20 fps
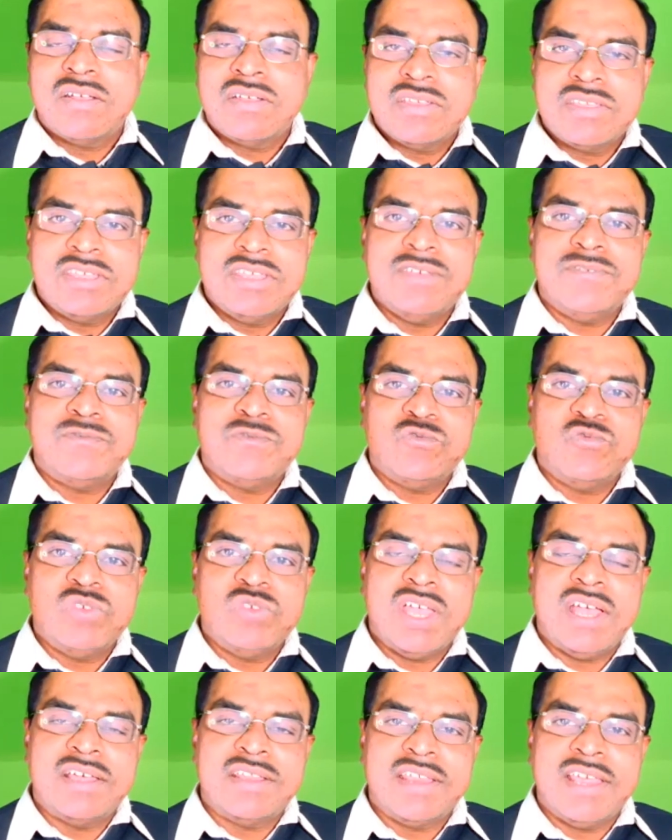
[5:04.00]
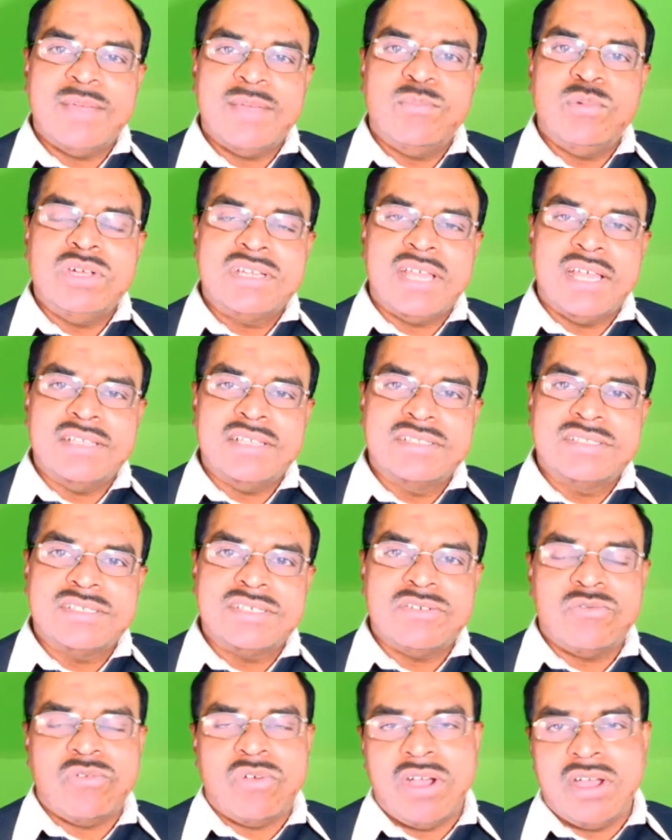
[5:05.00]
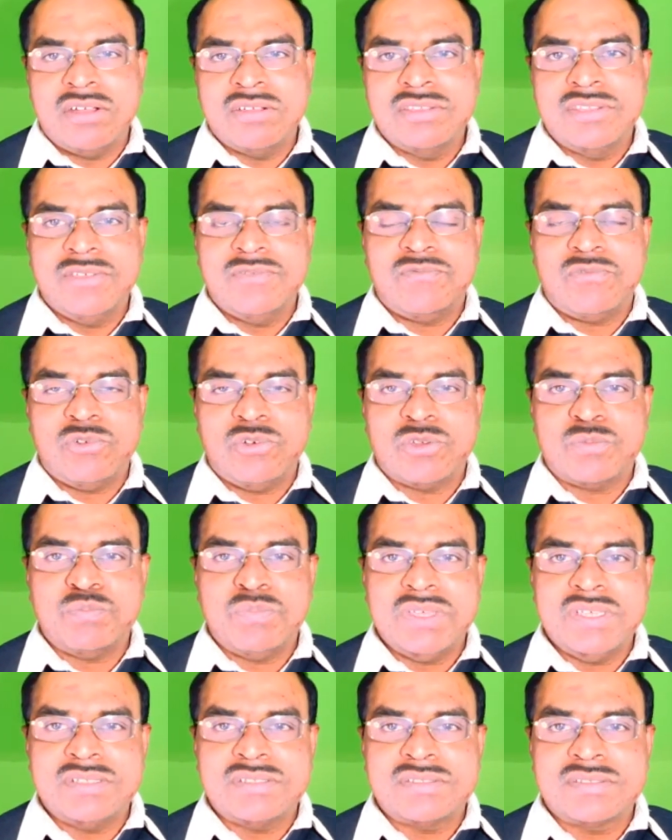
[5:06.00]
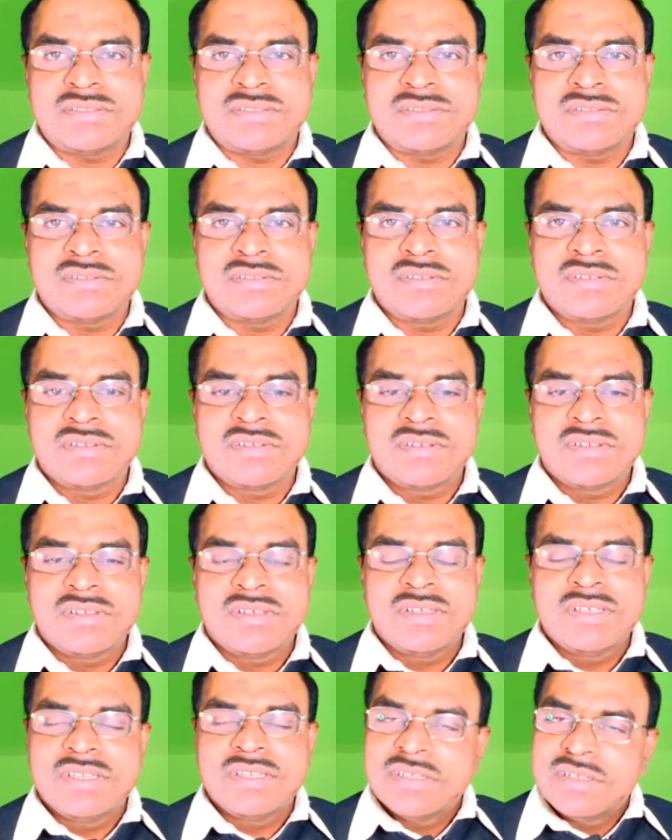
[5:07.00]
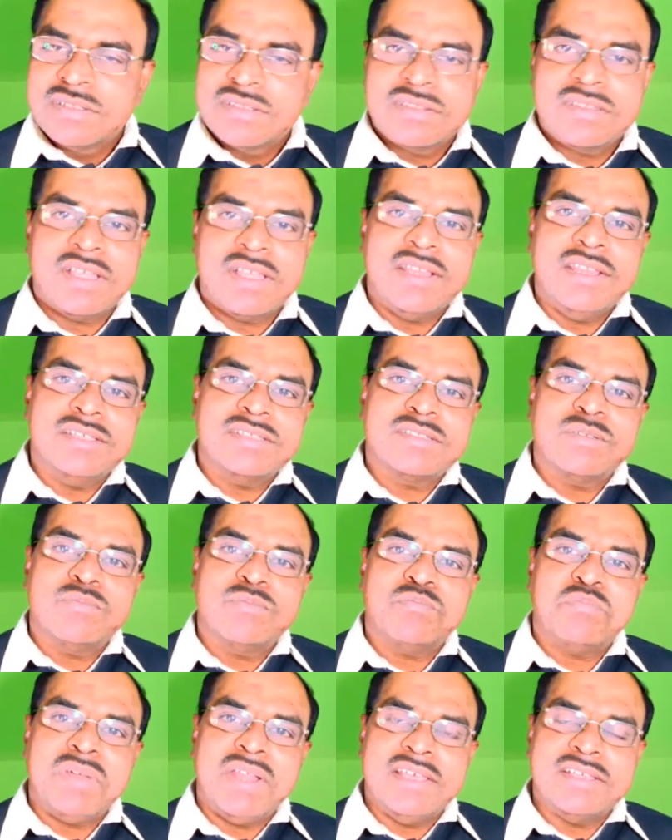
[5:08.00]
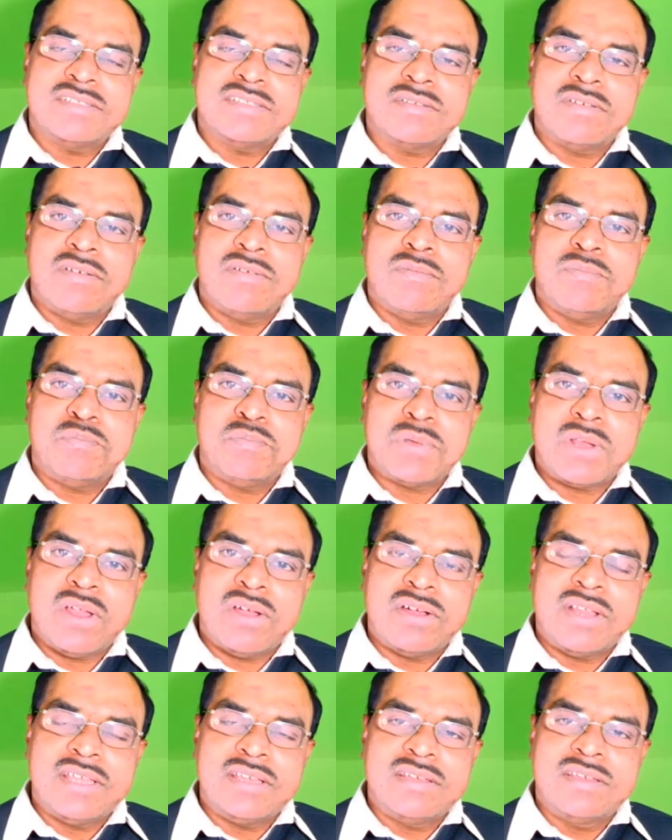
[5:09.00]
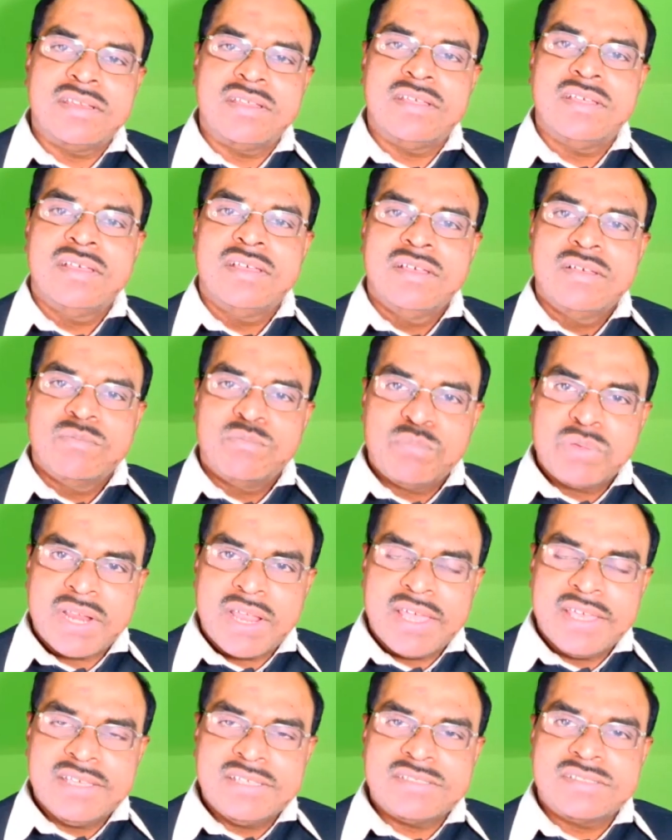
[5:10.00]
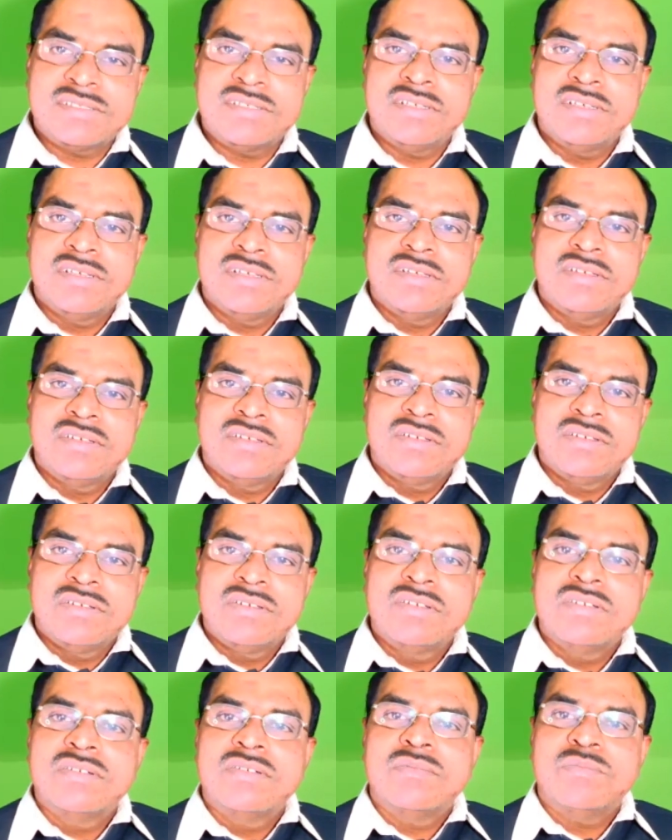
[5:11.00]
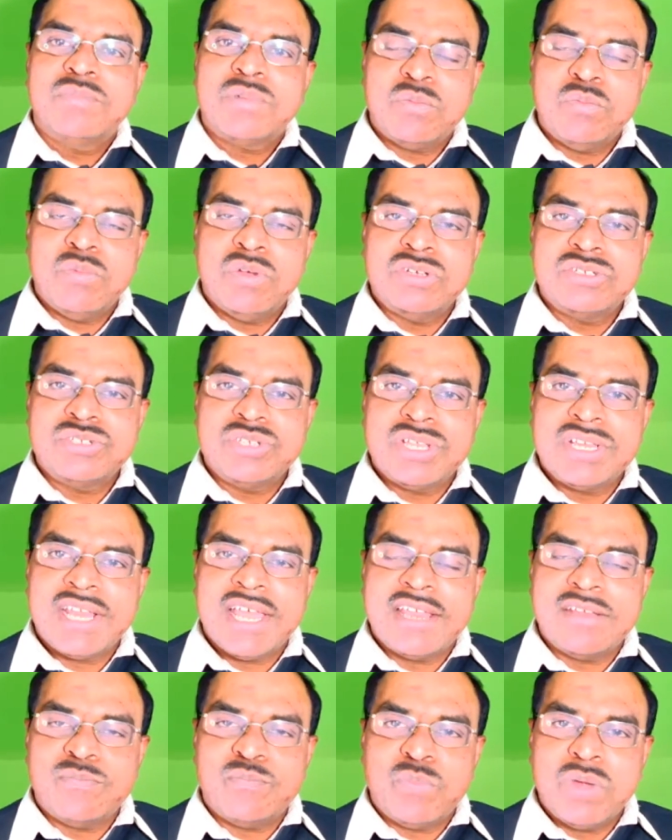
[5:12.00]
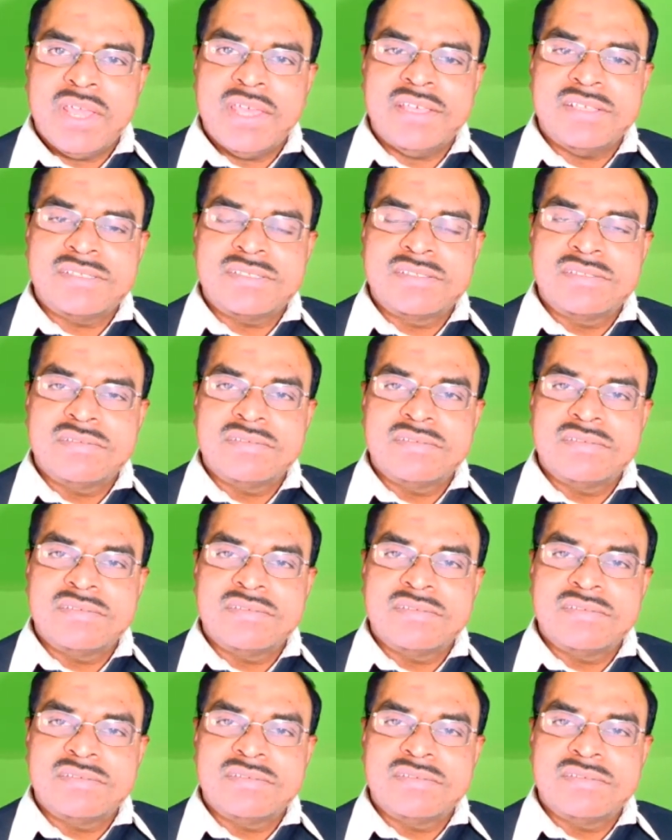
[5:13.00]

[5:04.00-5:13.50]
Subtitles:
if we are able to achieve all the 4 P's, that is place, product, price, promotion and place.